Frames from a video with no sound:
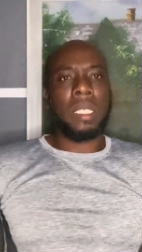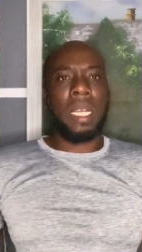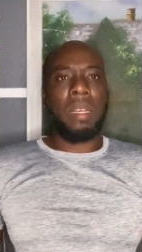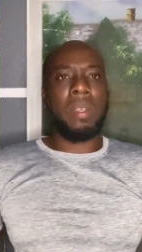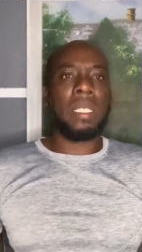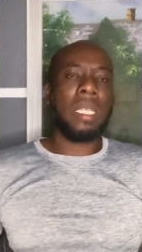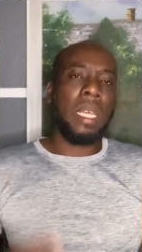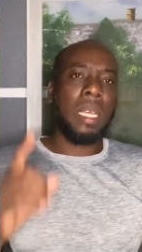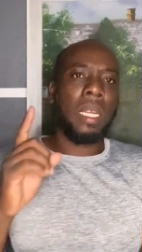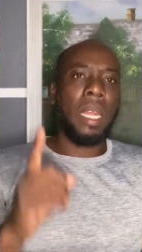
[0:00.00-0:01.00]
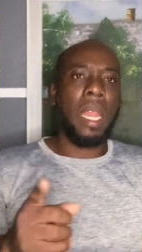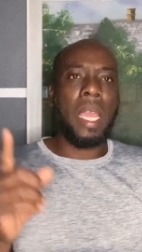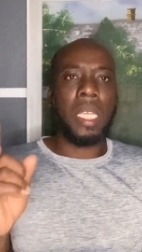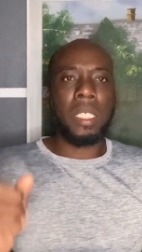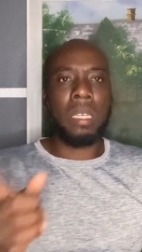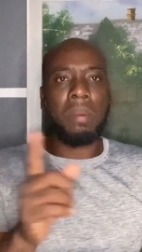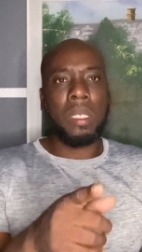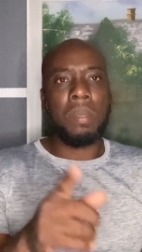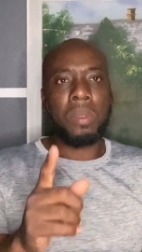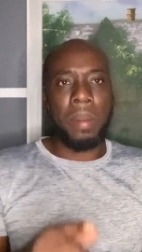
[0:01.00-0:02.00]
As always, like, share, comment, and
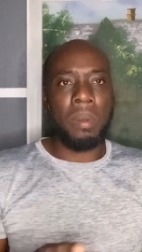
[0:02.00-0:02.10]
subscribe.